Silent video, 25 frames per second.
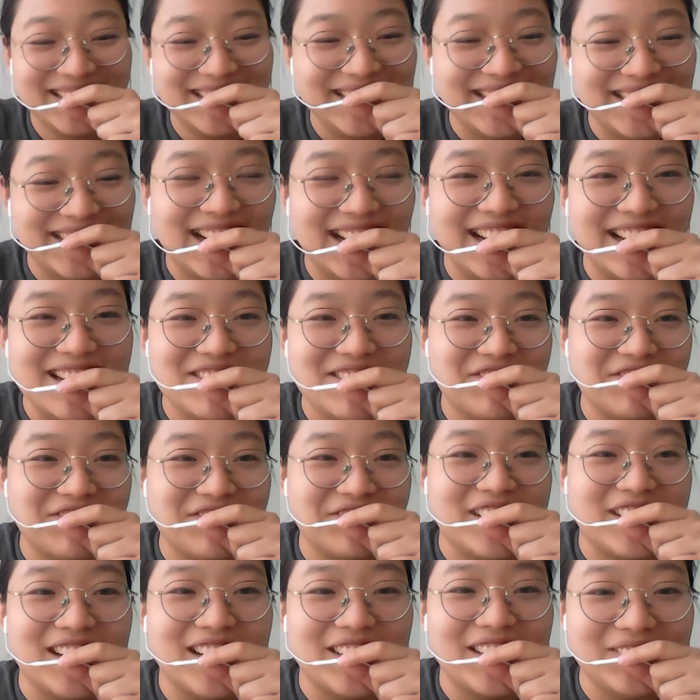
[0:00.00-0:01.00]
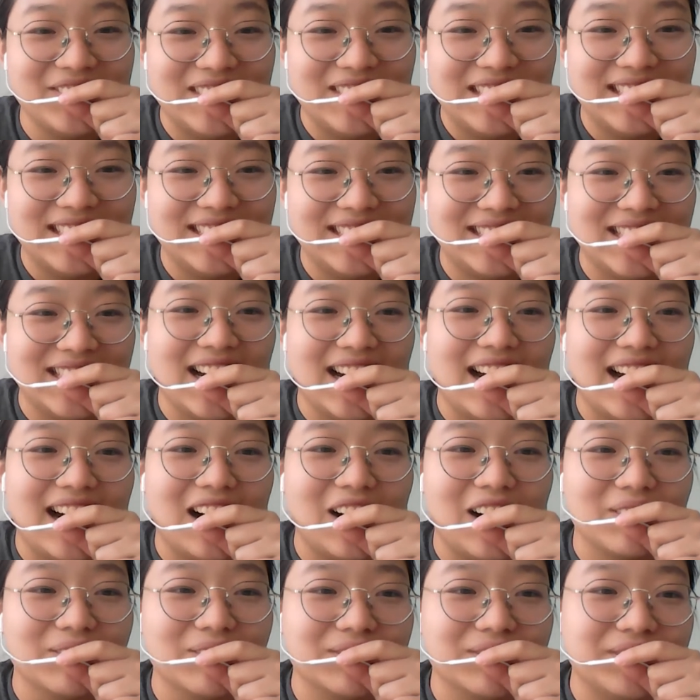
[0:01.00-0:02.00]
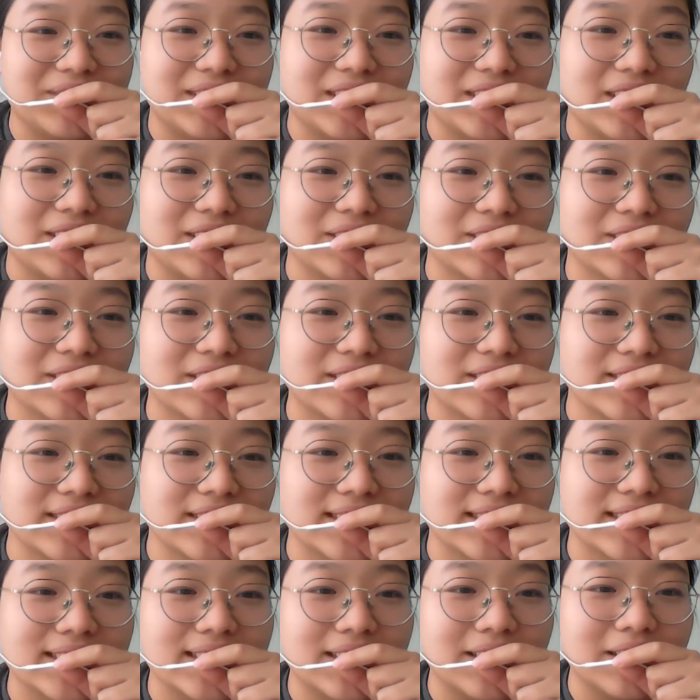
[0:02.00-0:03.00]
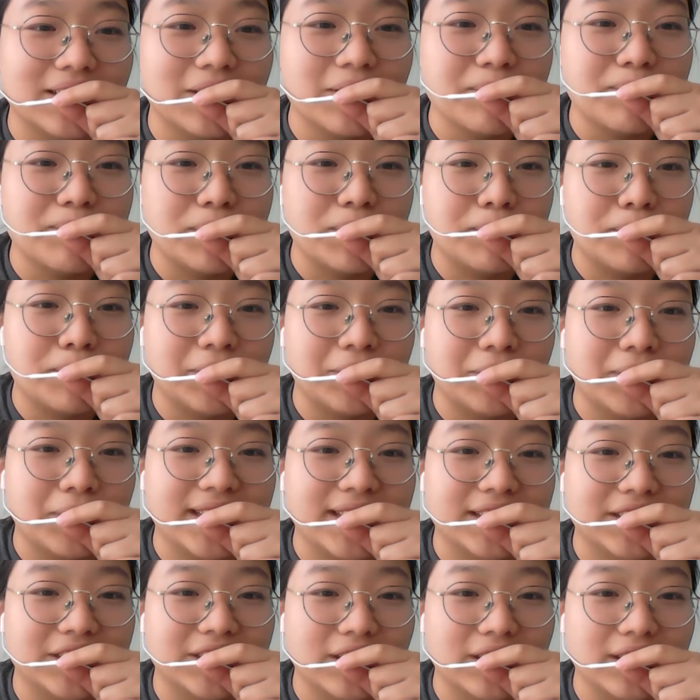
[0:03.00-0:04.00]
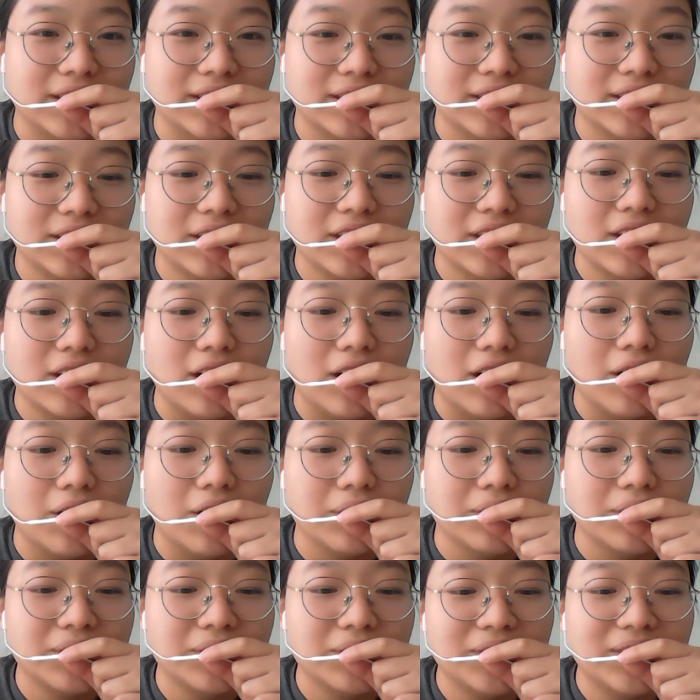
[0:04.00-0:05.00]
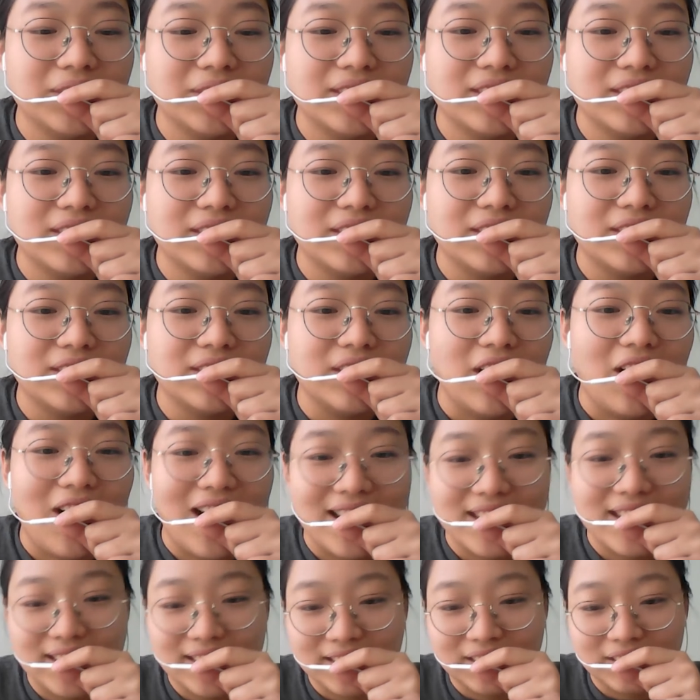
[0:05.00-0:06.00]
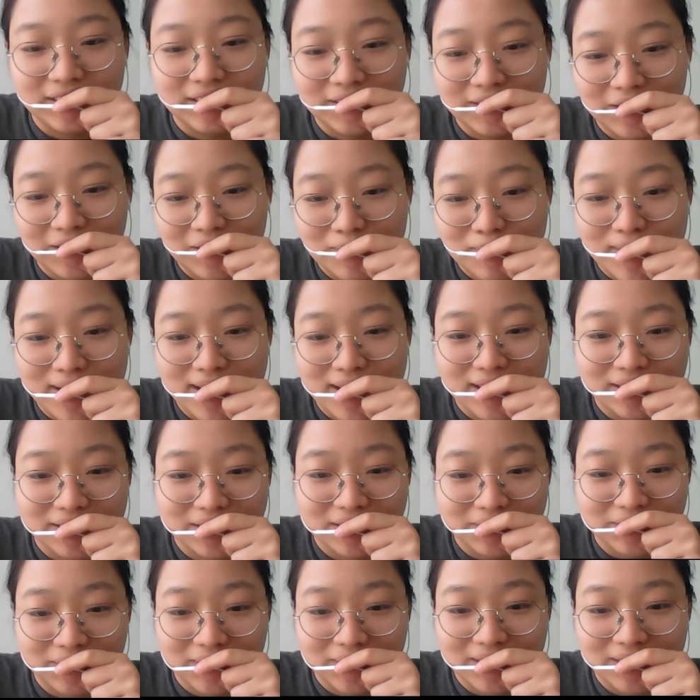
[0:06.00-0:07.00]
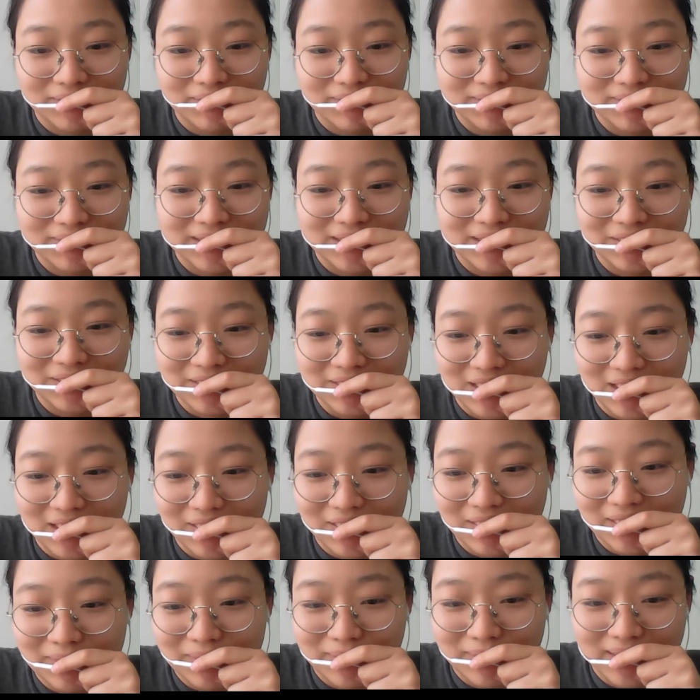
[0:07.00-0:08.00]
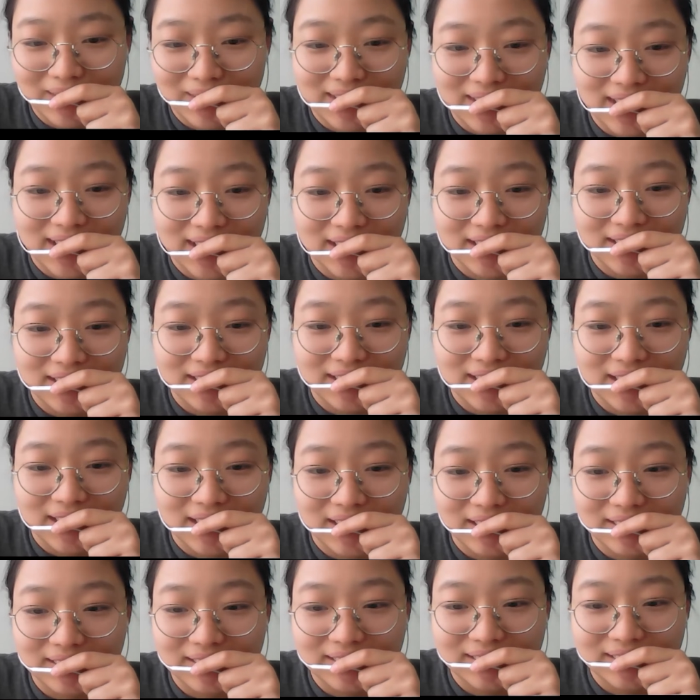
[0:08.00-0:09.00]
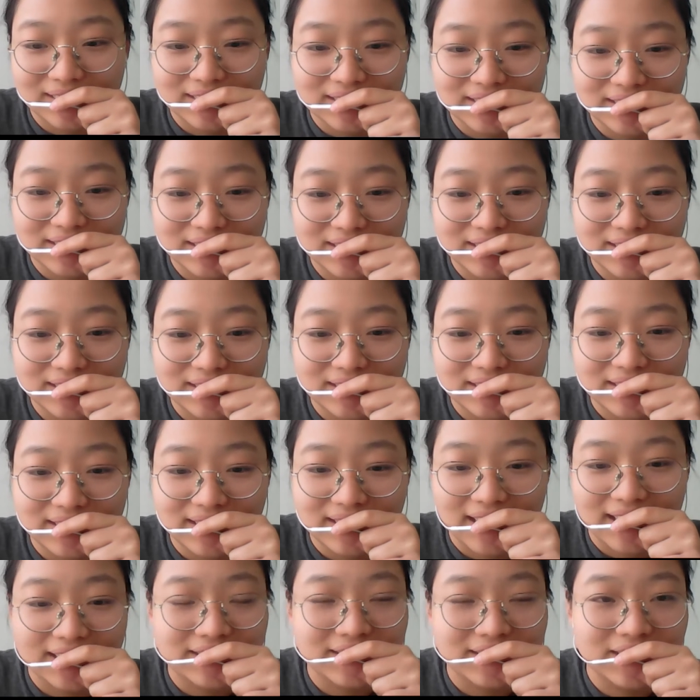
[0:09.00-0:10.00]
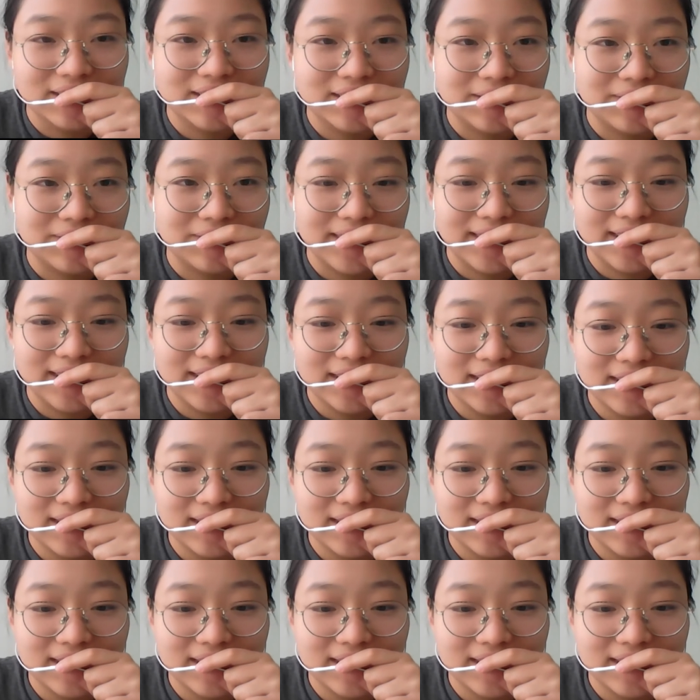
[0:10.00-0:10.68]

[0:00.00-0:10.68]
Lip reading: Yeah, if you need some help, so zero preparation. Oh, oh, I didn't share my screen. I'm so sorry about that. Yeah. Can I share screen?